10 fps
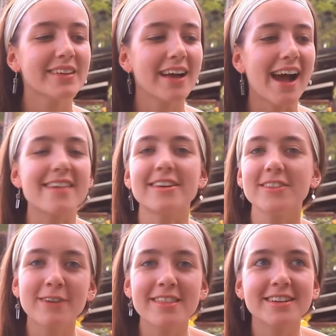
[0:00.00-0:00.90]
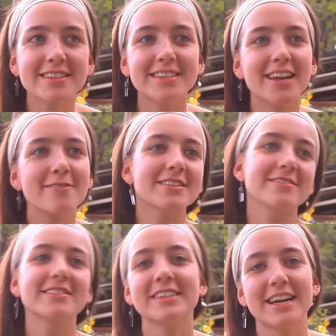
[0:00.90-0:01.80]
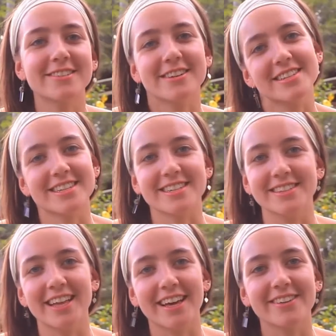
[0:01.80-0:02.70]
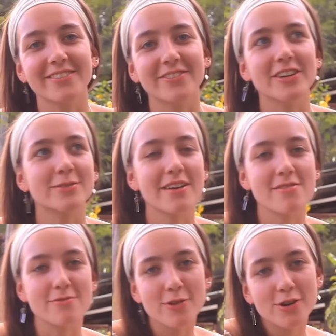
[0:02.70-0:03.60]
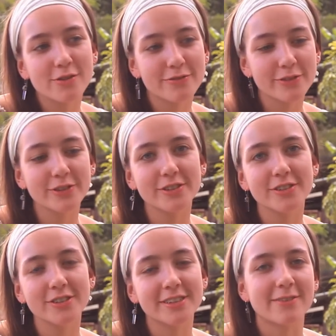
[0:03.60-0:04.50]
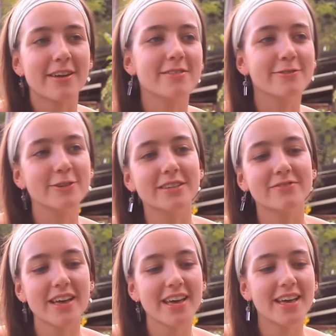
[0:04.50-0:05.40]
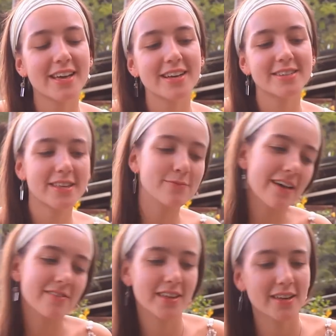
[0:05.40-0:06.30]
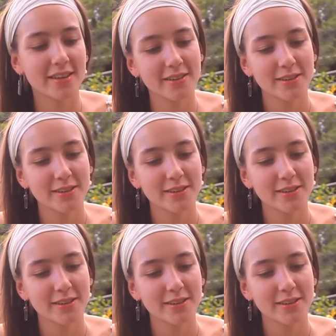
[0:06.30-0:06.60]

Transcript: I think the way that it's set up is a really nice transition. Like first we have the raw food, like we have the fruit and veg, then we have the